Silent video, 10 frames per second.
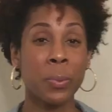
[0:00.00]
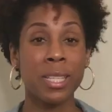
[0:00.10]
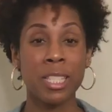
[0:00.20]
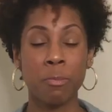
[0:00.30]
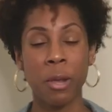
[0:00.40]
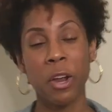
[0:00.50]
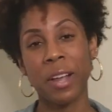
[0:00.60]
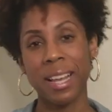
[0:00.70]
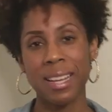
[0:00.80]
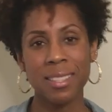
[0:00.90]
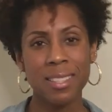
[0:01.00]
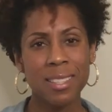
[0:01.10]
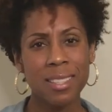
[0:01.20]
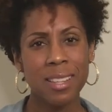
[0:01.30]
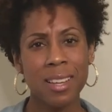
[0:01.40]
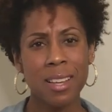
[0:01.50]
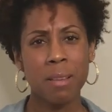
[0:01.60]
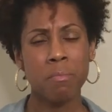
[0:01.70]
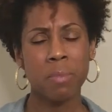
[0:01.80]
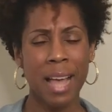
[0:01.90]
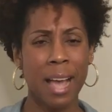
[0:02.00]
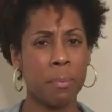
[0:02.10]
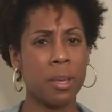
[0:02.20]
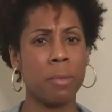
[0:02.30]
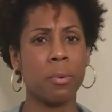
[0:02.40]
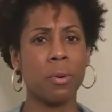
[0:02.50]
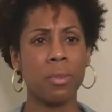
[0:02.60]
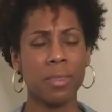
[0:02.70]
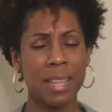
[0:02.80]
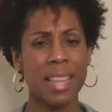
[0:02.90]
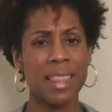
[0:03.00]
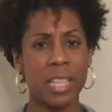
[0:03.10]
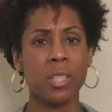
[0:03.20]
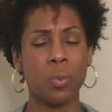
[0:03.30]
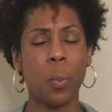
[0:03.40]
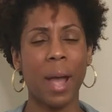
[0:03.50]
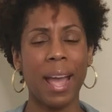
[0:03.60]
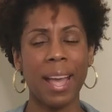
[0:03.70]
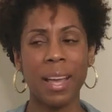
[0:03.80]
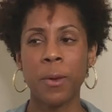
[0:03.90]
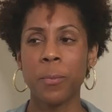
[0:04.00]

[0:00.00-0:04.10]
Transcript: experience Black people in this way.